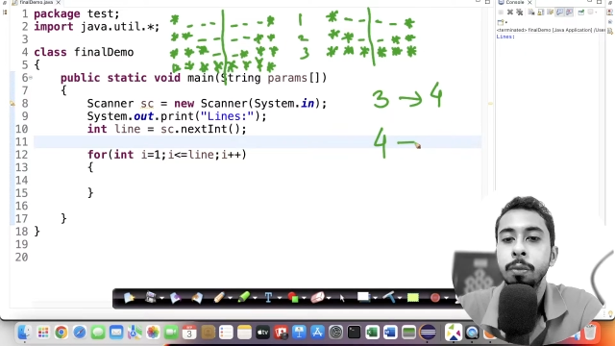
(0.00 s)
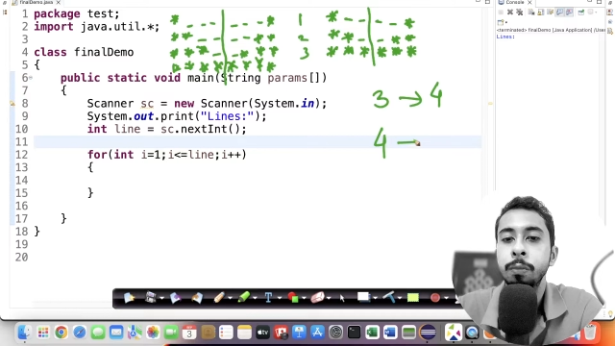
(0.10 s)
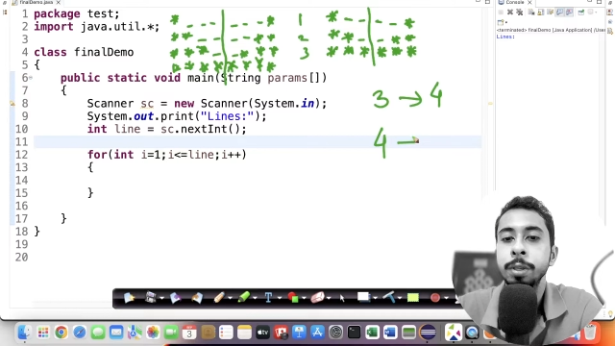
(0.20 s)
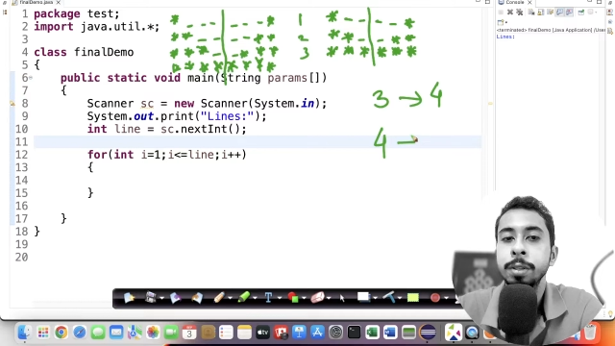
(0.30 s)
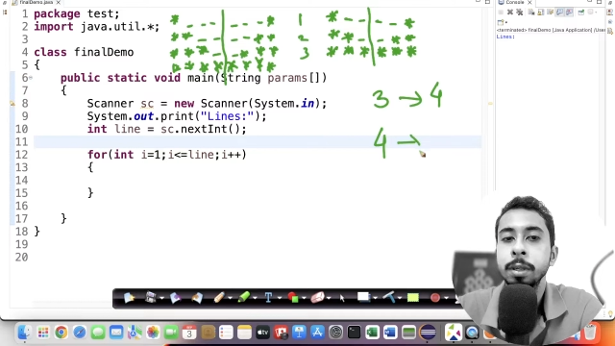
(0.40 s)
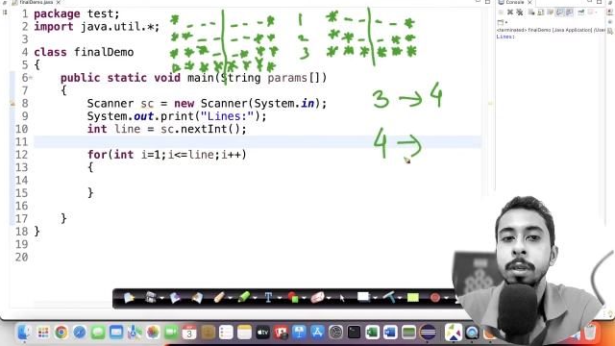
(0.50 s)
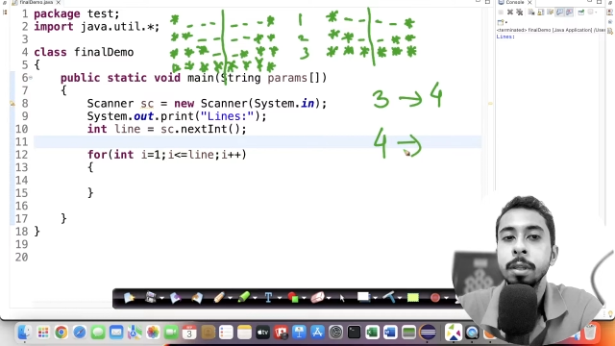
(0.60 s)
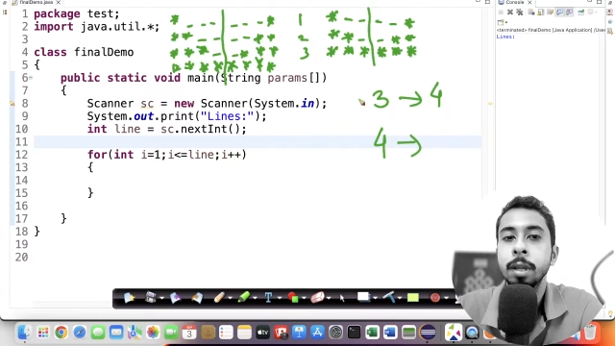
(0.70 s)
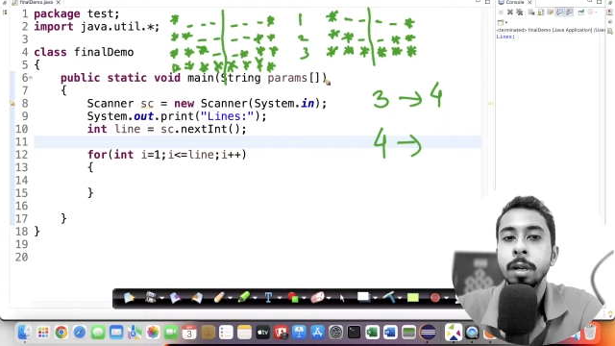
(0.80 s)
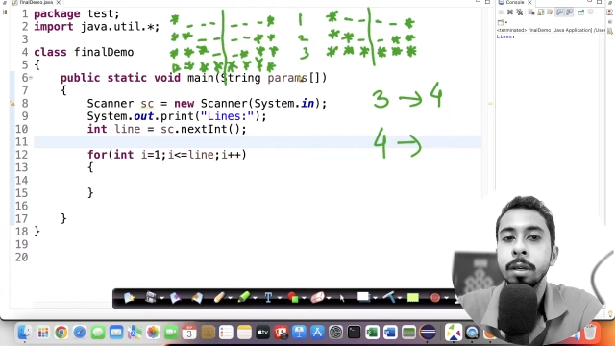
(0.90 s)
we see
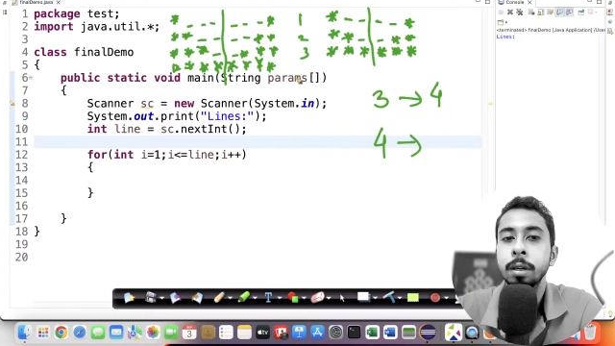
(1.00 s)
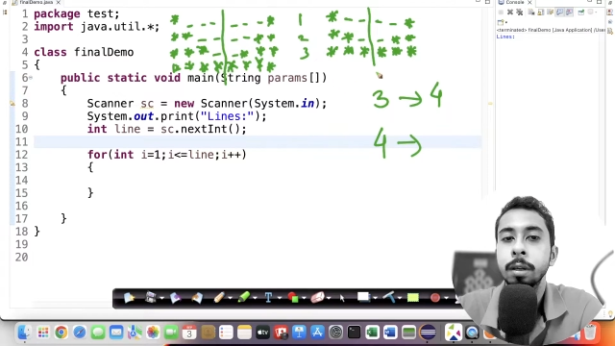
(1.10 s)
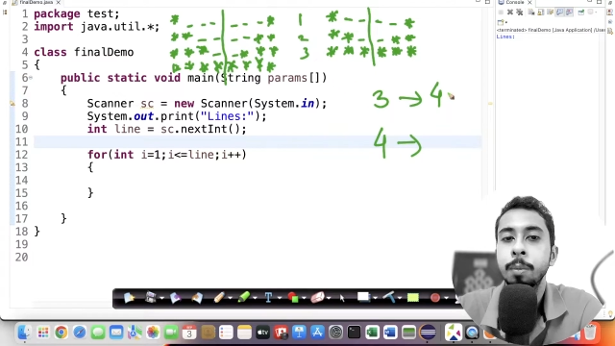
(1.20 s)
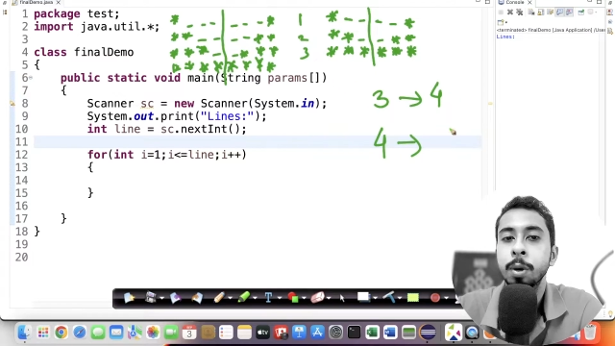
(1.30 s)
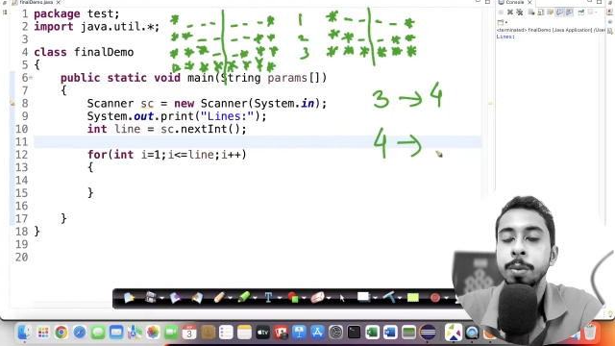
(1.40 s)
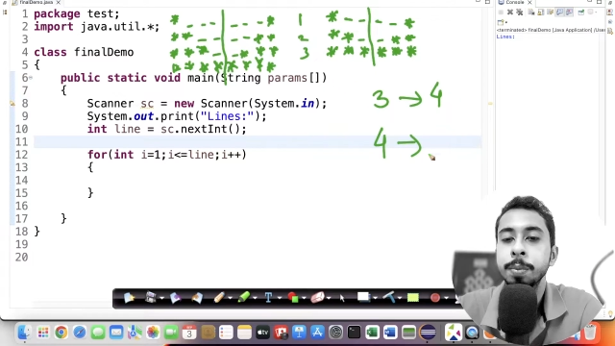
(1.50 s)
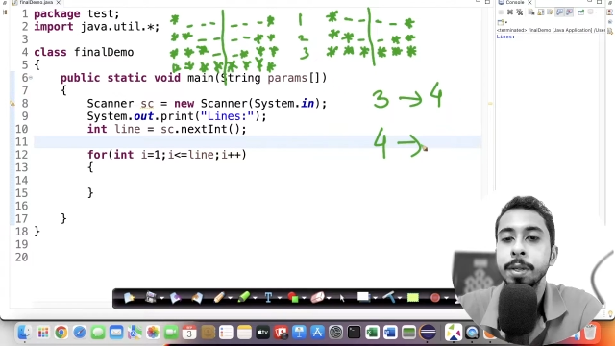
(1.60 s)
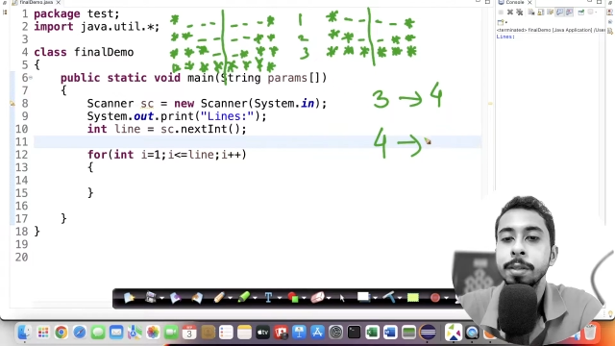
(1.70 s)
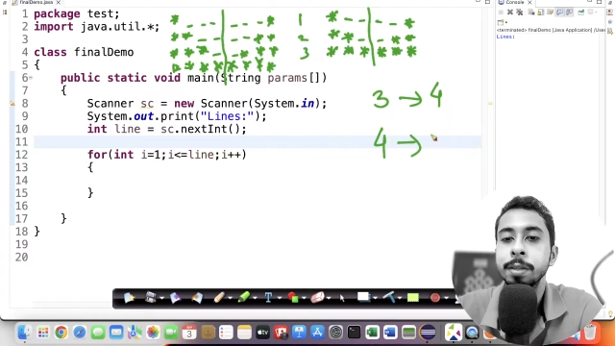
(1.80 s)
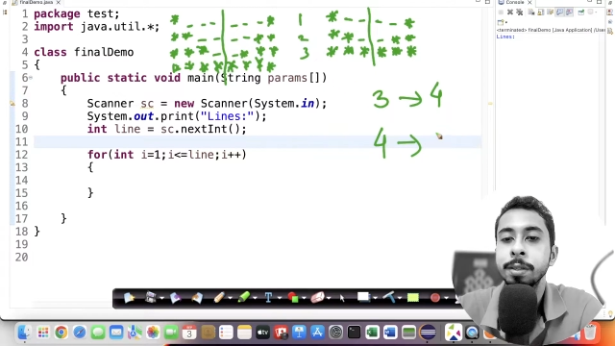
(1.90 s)
that number of
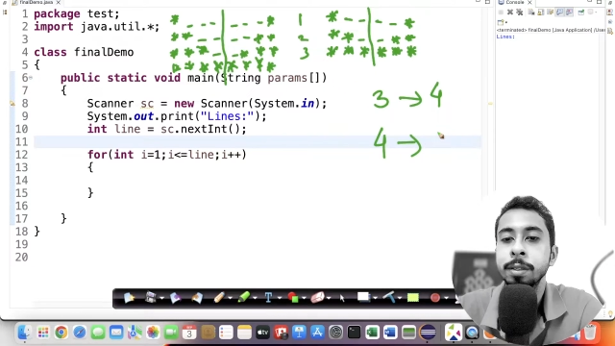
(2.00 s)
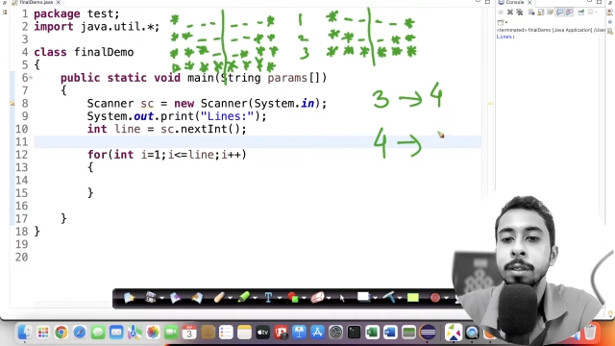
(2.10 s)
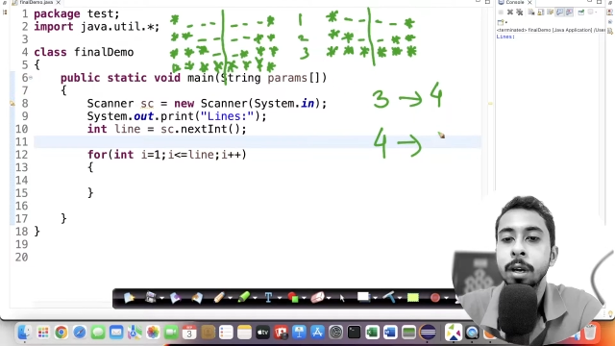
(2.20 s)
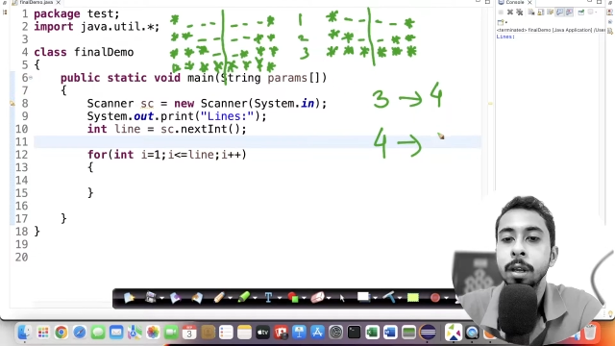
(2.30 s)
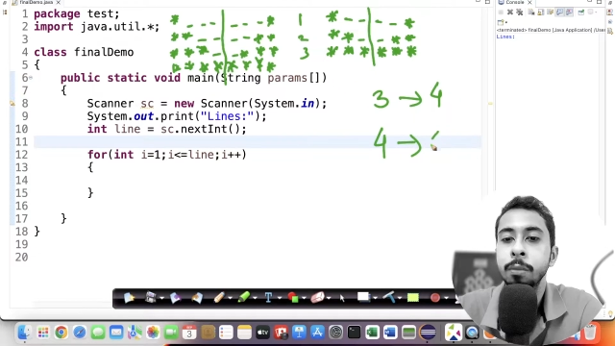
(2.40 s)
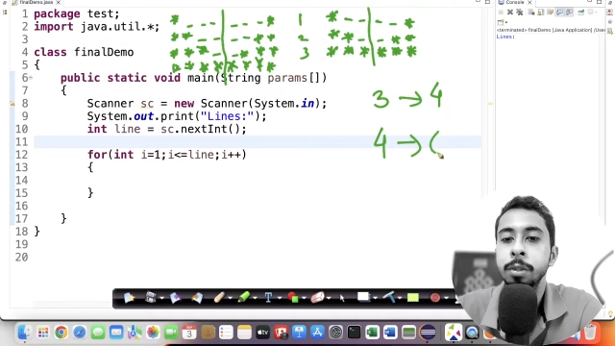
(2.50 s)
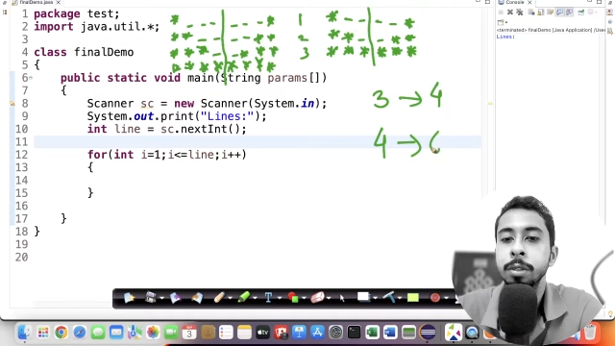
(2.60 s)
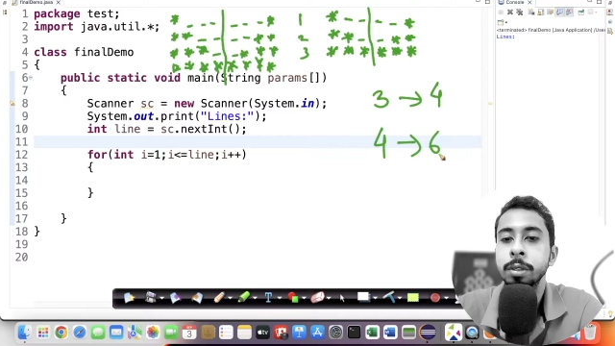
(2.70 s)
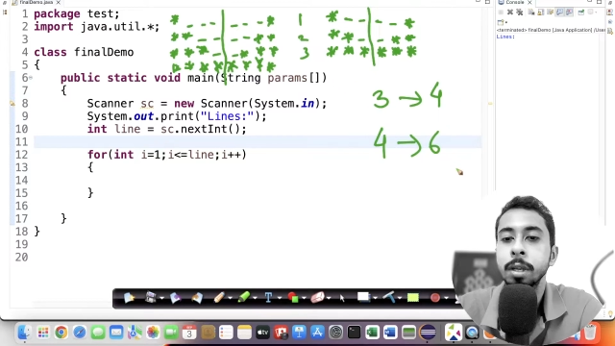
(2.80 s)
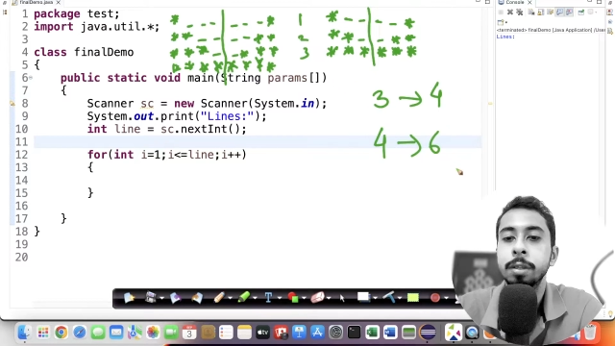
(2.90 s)
spaces is starting with
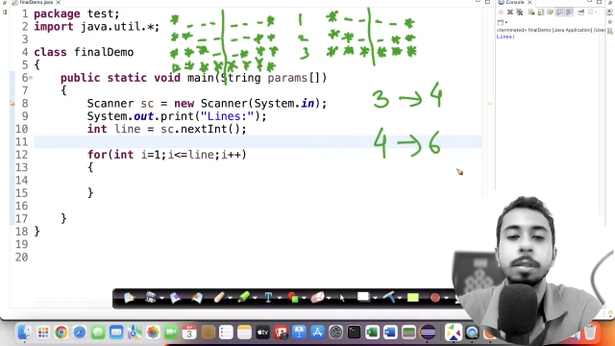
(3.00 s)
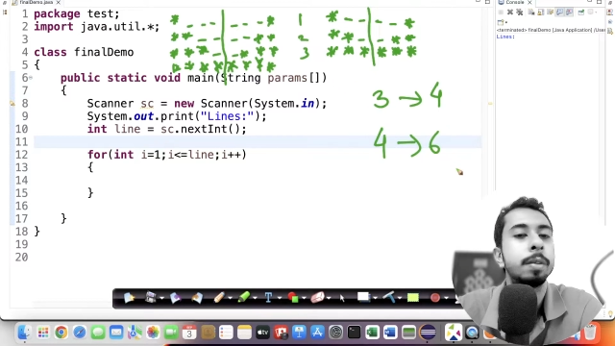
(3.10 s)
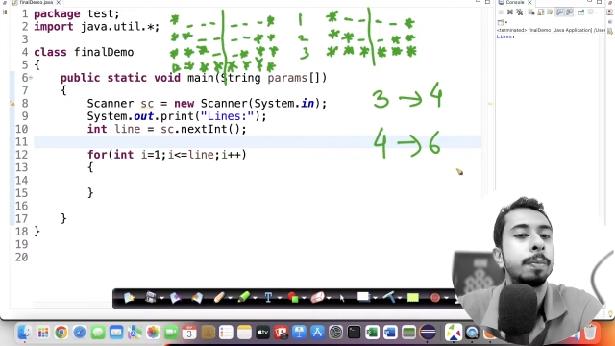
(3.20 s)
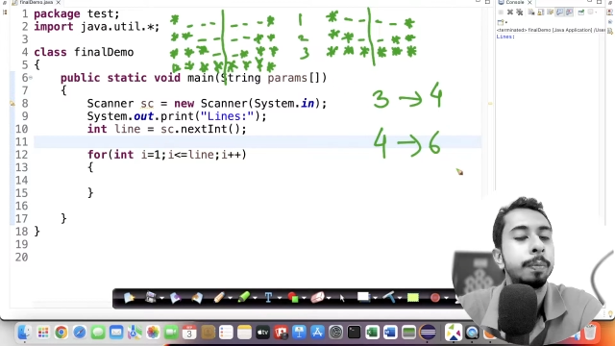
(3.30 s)
6.